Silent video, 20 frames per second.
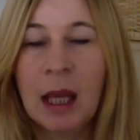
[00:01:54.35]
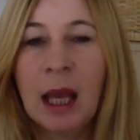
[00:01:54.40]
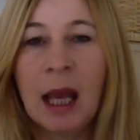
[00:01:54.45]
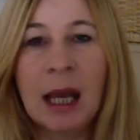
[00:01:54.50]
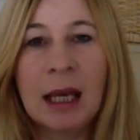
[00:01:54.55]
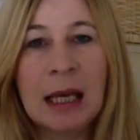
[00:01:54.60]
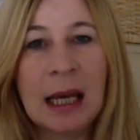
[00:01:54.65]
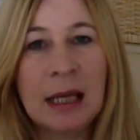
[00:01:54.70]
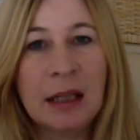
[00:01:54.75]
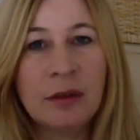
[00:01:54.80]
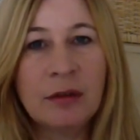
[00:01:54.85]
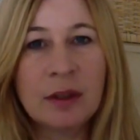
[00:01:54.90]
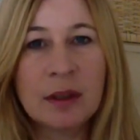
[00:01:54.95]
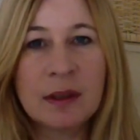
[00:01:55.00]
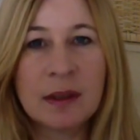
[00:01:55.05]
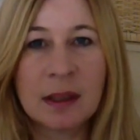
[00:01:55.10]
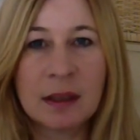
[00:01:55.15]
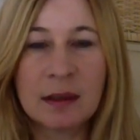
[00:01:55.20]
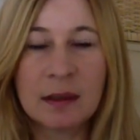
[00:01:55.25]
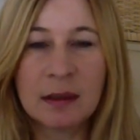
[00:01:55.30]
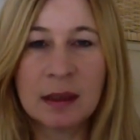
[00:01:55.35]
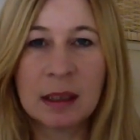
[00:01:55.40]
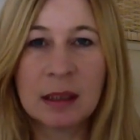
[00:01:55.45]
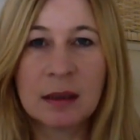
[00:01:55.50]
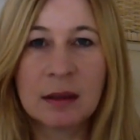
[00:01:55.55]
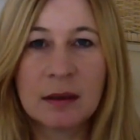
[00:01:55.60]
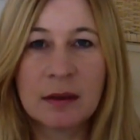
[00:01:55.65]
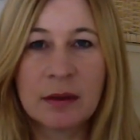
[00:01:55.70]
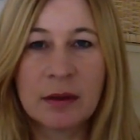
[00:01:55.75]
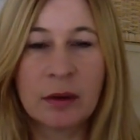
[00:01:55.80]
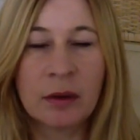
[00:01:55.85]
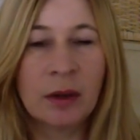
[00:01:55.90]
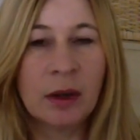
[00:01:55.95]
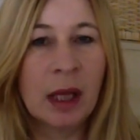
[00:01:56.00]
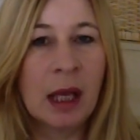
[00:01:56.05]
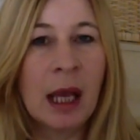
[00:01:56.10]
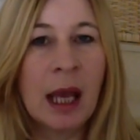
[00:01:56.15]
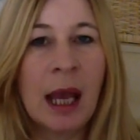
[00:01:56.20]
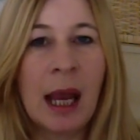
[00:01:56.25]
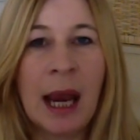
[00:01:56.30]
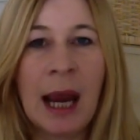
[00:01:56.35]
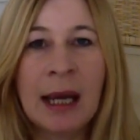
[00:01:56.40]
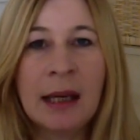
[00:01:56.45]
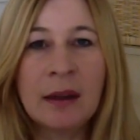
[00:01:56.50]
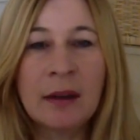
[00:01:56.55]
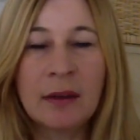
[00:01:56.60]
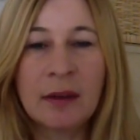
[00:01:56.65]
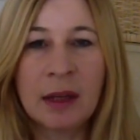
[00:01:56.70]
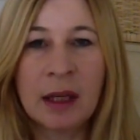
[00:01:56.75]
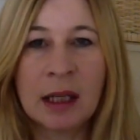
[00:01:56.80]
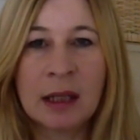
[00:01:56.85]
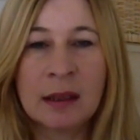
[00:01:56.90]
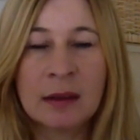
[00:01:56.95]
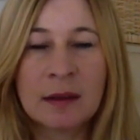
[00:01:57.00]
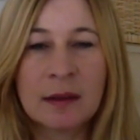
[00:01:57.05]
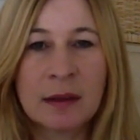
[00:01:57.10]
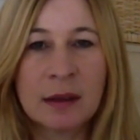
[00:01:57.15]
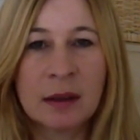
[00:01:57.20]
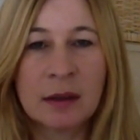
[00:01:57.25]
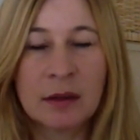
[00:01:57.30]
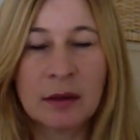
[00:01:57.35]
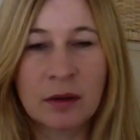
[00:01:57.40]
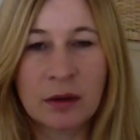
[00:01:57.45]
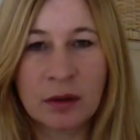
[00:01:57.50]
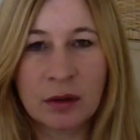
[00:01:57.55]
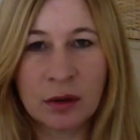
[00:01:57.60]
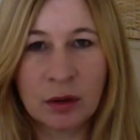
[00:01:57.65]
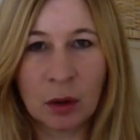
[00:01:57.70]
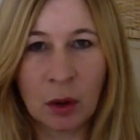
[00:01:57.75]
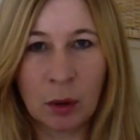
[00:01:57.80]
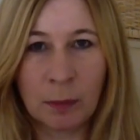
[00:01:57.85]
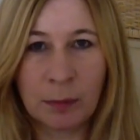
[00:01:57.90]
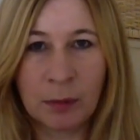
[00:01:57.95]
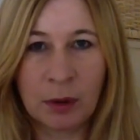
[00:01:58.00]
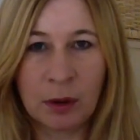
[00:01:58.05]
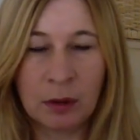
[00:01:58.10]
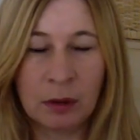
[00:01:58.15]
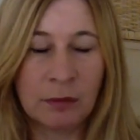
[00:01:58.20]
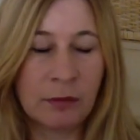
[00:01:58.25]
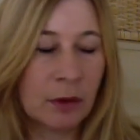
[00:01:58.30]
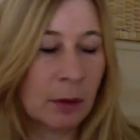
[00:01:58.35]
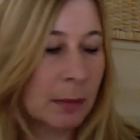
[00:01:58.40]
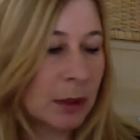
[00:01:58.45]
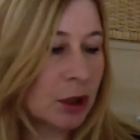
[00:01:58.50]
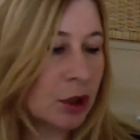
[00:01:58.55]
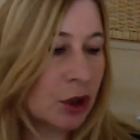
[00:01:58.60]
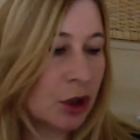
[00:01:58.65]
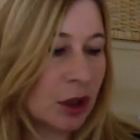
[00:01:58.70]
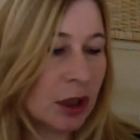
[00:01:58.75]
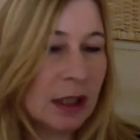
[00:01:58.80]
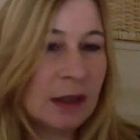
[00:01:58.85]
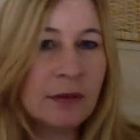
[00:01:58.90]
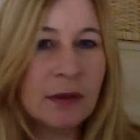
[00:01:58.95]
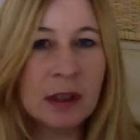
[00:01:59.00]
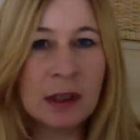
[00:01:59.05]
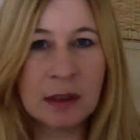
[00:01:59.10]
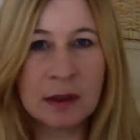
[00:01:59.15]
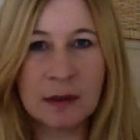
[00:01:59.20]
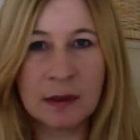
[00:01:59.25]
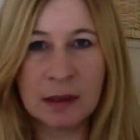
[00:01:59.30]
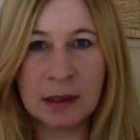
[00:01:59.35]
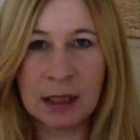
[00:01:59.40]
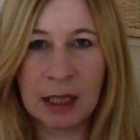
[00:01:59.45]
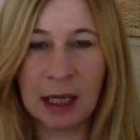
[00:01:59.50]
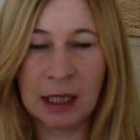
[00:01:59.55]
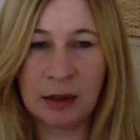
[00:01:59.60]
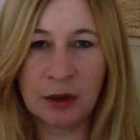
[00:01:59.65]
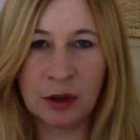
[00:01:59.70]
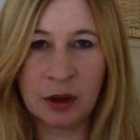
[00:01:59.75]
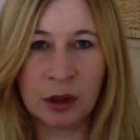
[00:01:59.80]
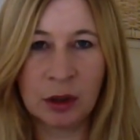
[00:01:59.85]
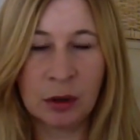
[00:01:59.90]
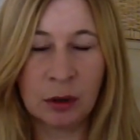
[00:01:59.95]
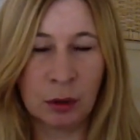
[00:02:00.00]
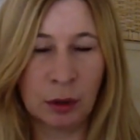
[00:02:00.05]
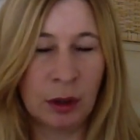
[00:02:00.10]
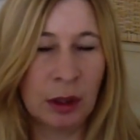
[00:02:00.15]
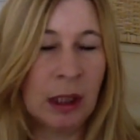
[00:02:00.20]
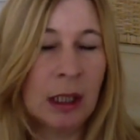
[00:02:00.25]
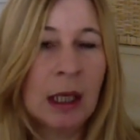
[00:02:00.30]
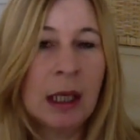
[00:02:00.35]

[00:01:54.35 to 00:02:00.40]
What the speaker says: and any resistance or any things that stop you from achieving this intention or